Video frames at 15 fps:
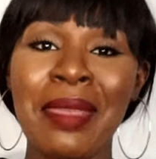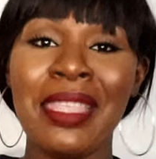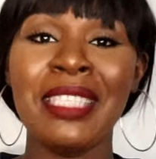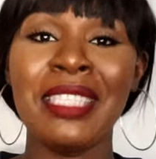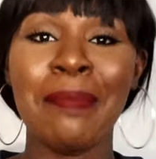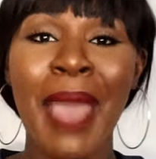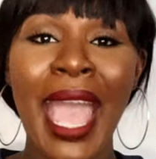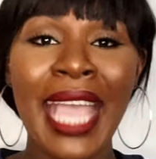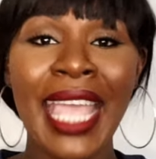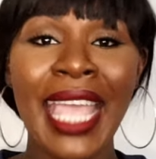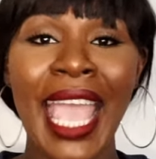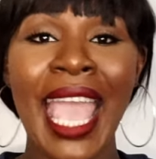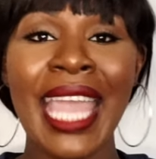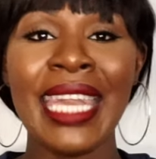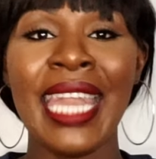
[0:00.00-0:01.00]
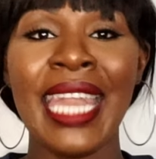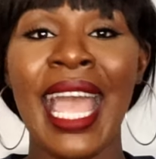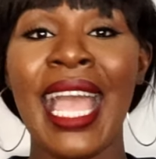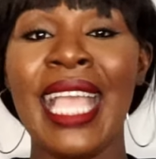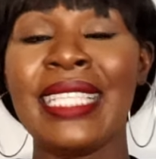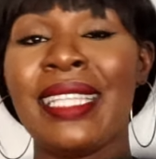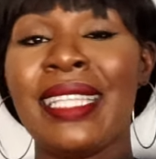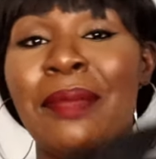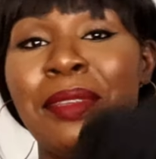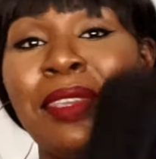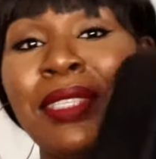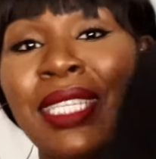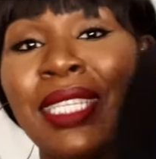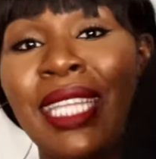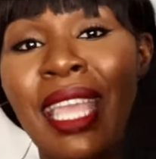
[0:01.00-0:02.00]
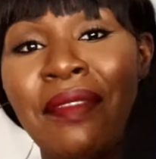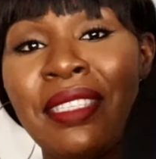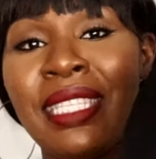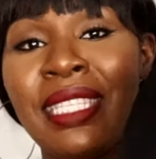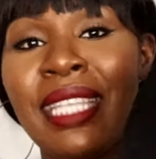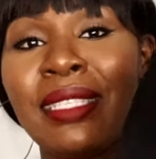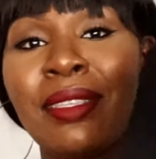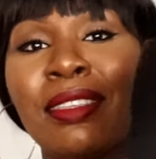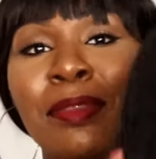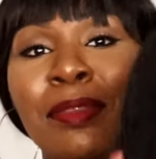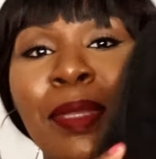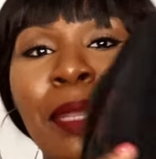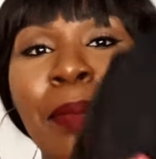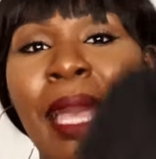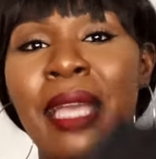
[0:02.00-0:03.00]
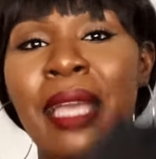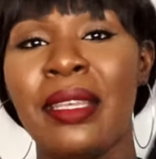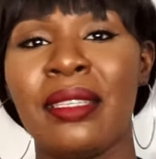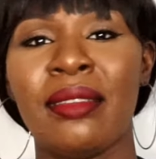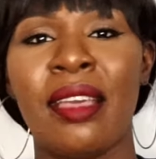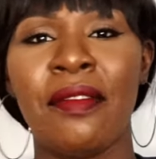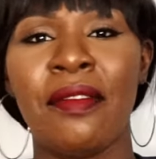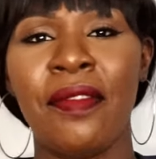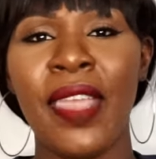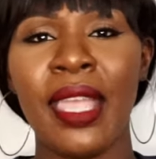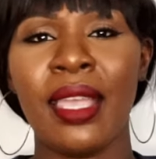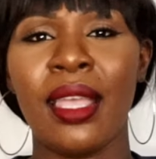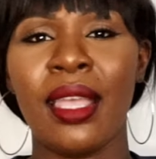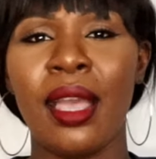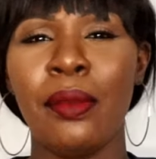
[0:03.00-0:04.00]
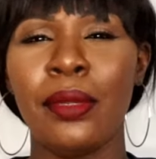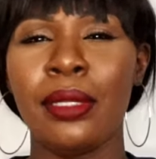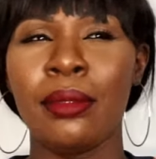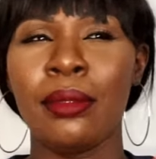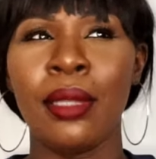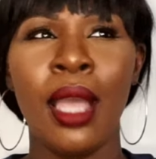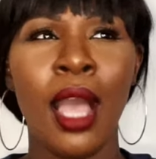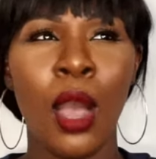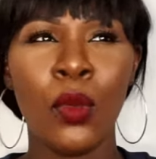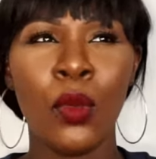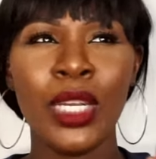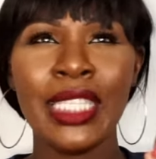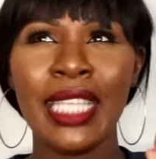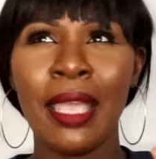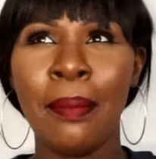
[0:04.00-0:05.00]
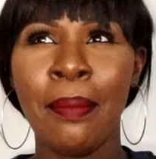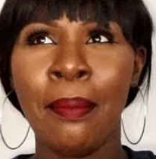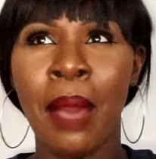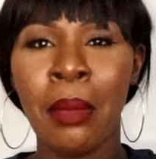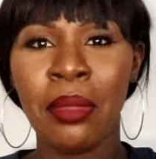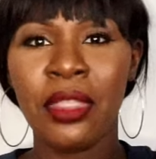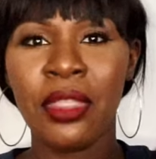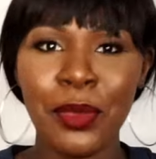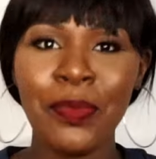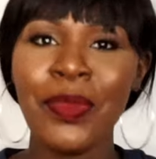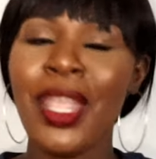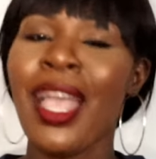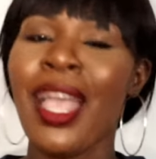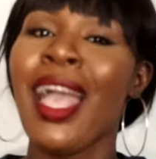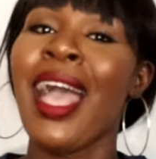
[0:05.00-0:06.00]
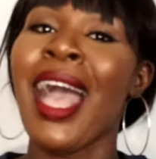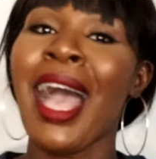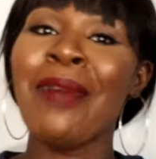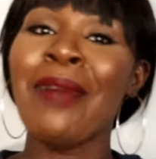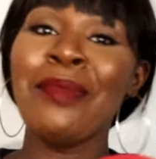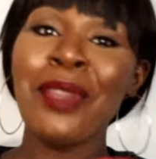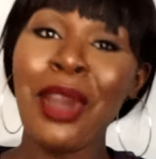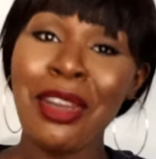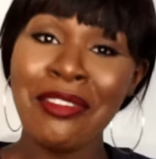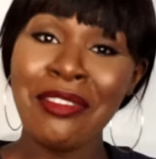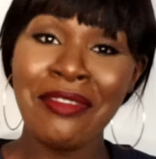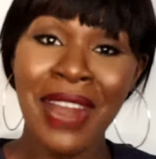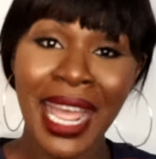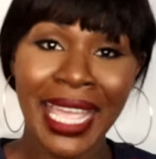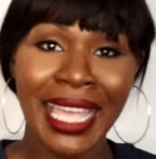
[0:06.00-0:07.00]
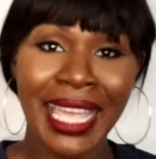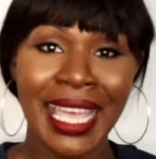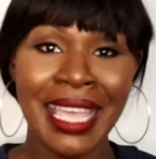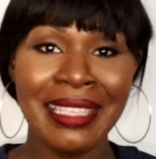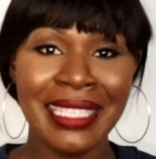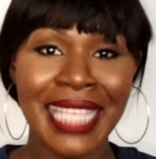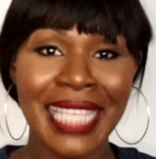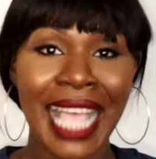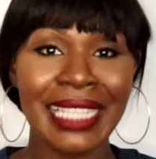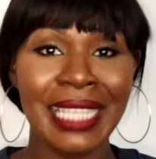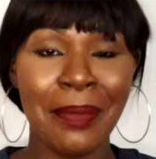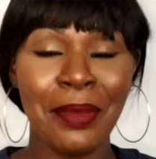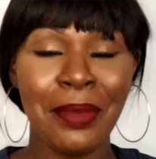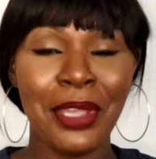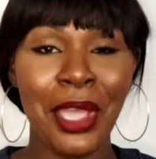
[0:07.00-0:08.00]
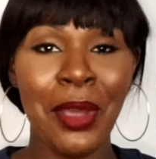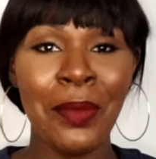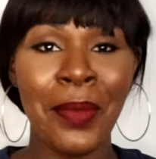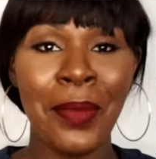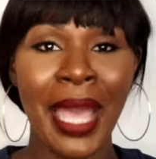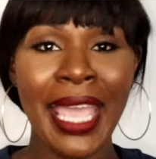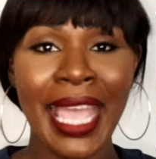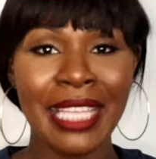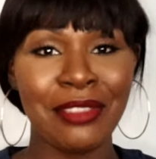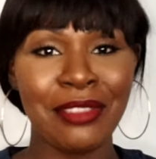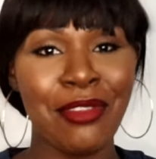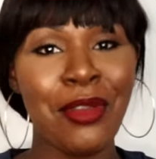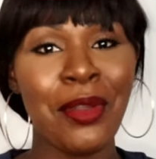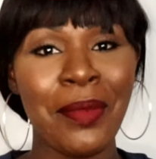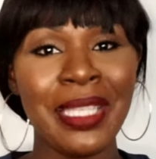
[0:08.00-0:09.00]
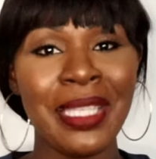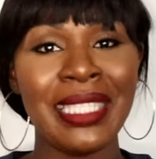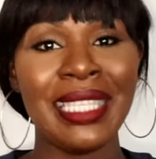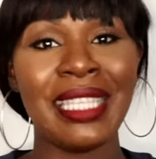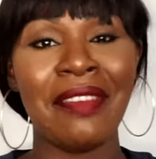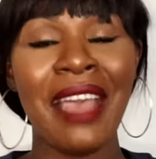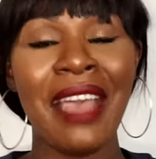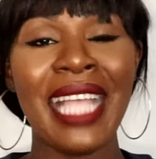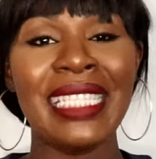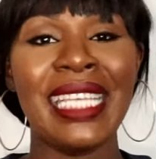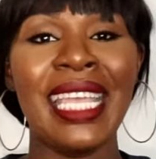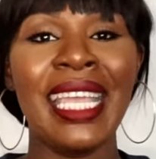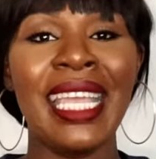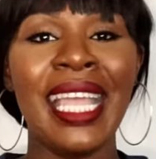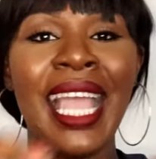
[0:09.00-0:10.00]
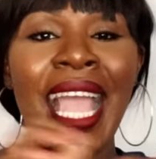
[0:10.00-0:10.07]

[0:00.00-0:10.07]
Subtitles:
me this bag and I ended up using it ever since. So it's been about, I want to say a month. I'm not a rack and sack type of girl, but it has grown on me since I've had it.